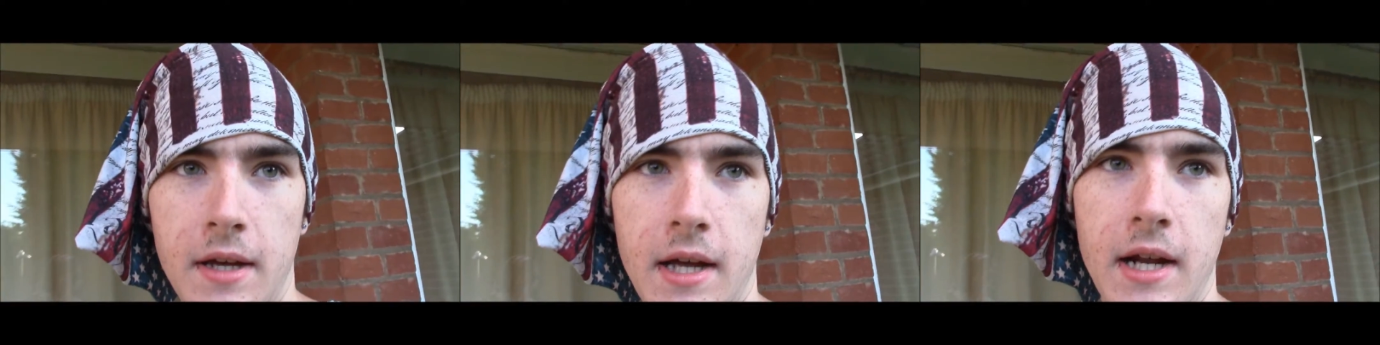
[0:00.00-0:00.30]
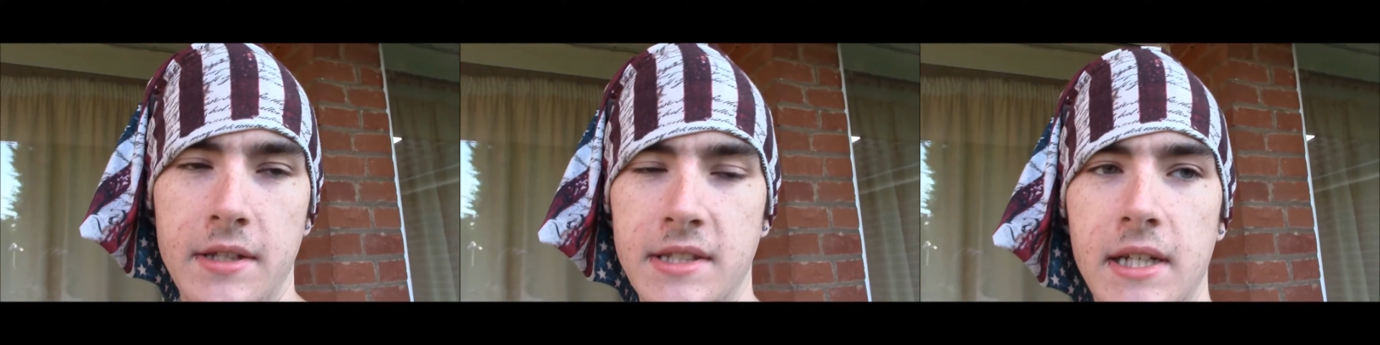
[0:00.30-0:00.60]
And
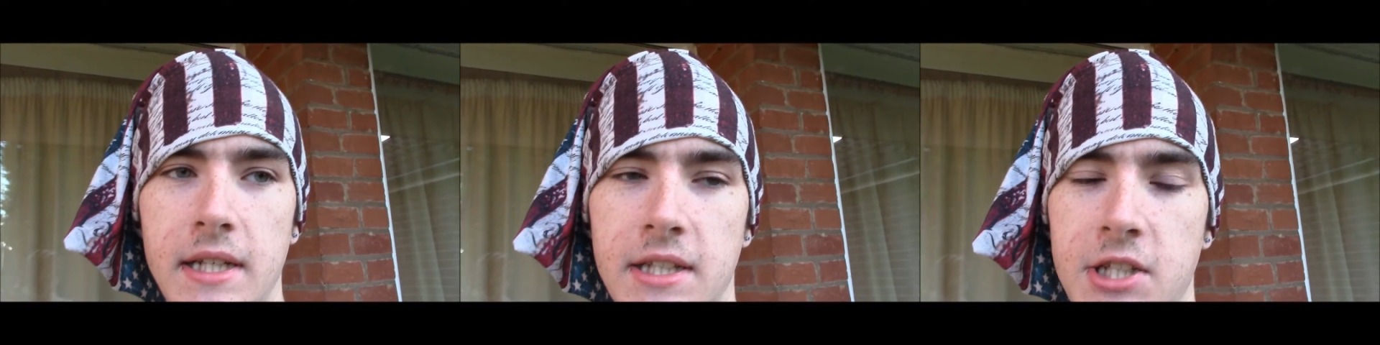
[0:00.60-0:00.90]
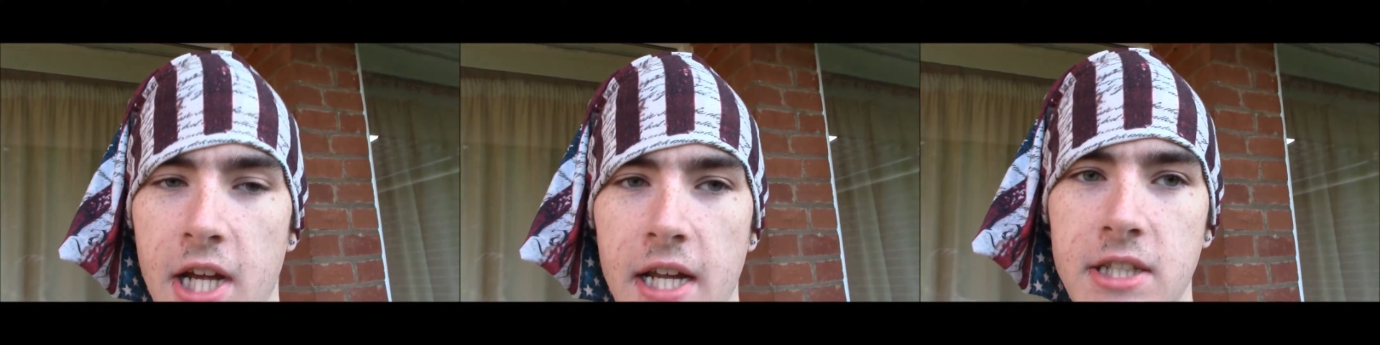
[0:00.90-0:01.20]
I decided to
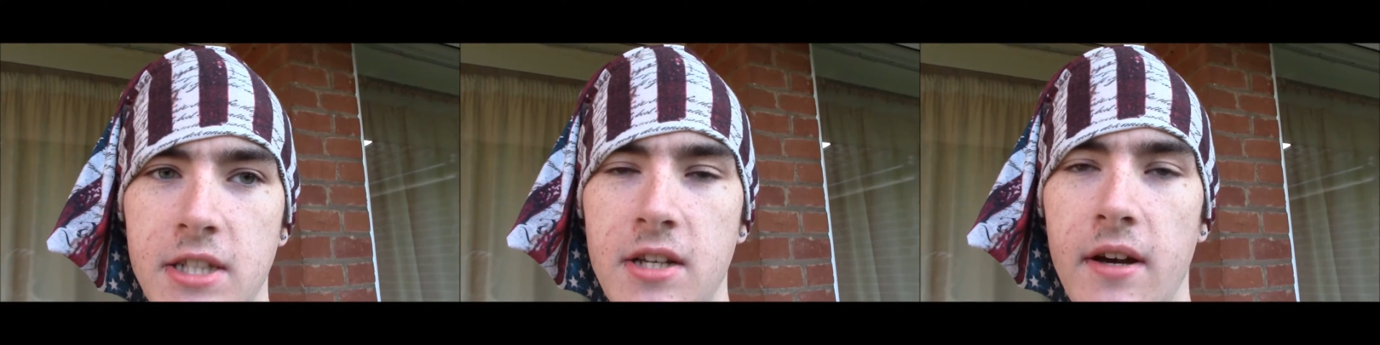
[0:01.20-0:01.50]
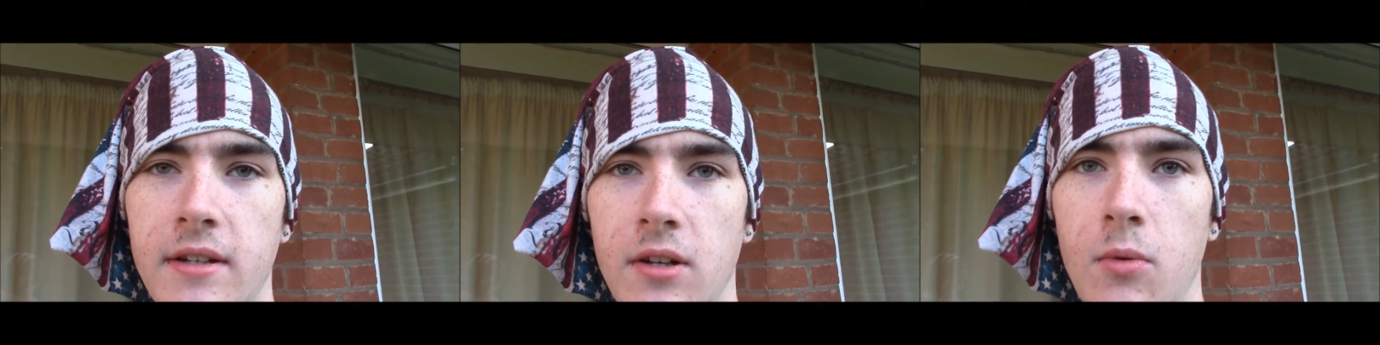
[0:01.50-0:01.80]
change the
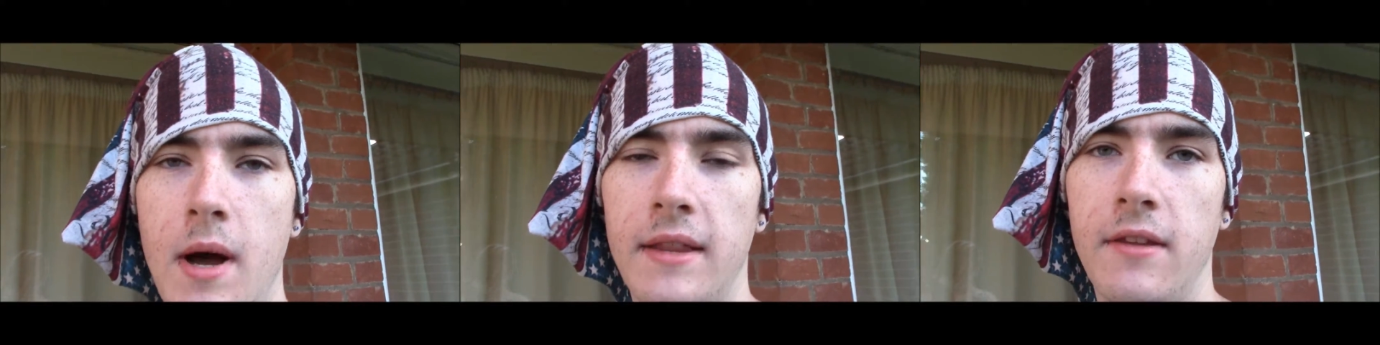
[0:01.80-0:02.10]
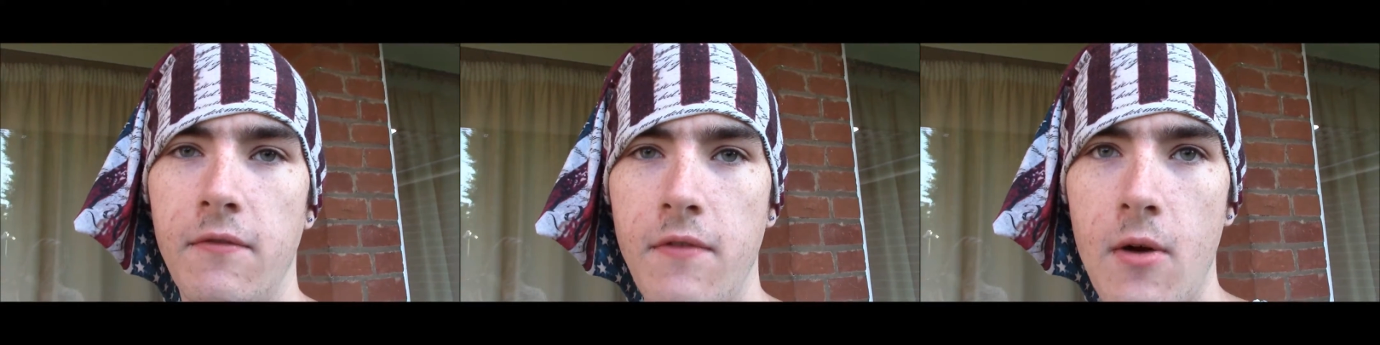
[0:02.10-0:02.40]
title at
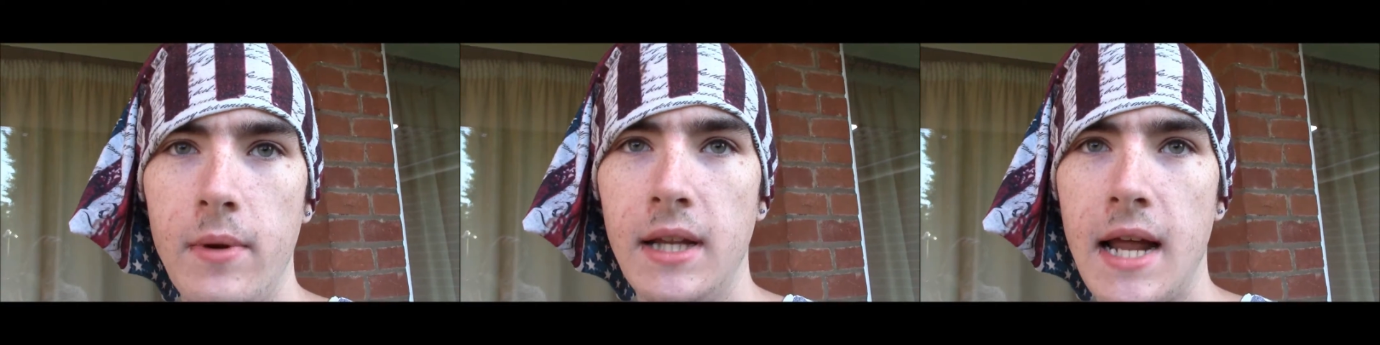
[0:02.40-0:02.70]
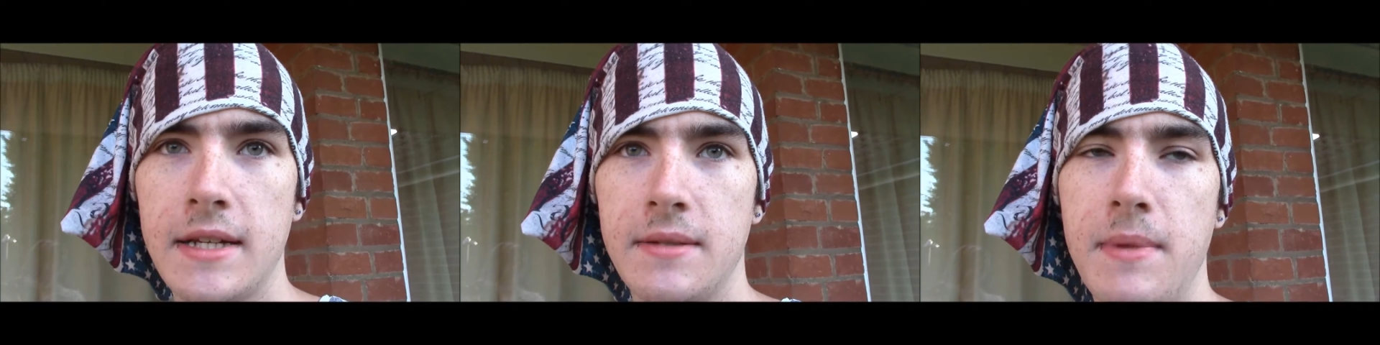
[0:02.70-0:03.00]
the very
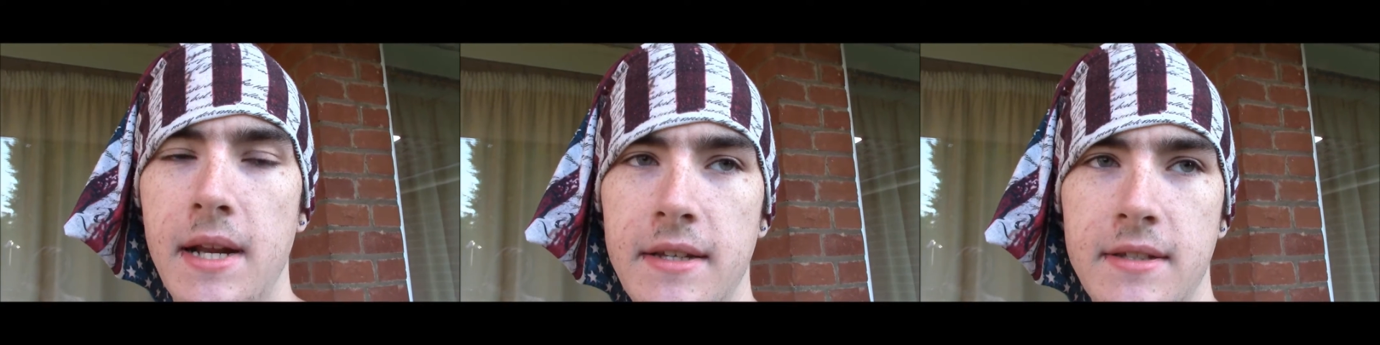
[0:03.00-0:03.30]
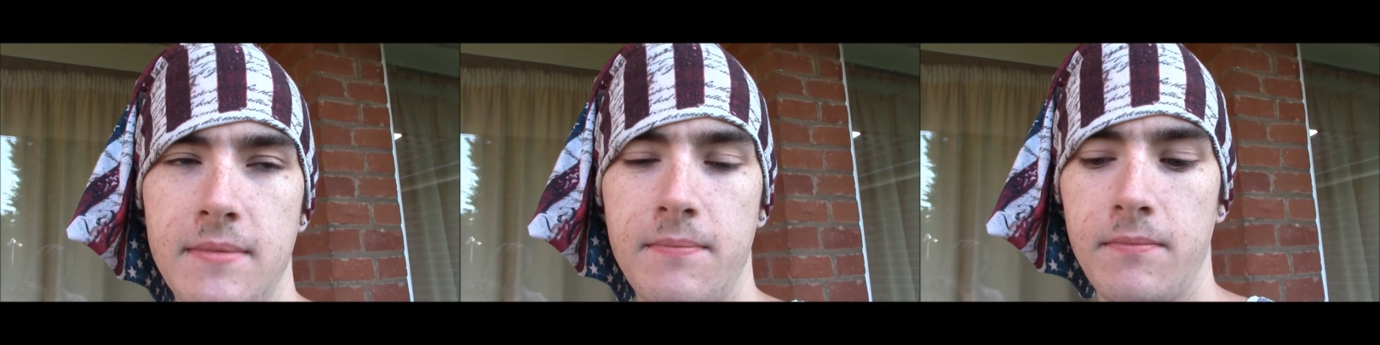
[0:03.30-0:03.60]
last
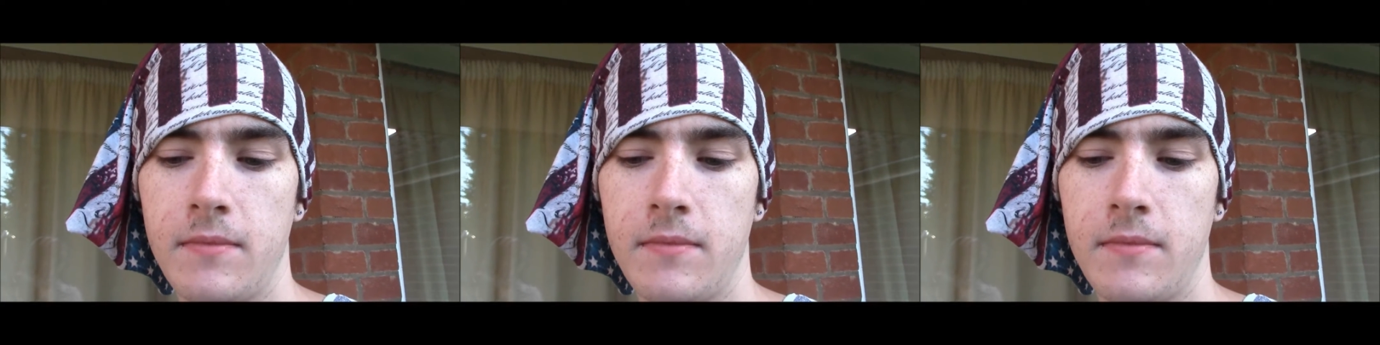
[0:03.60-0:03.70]
minute.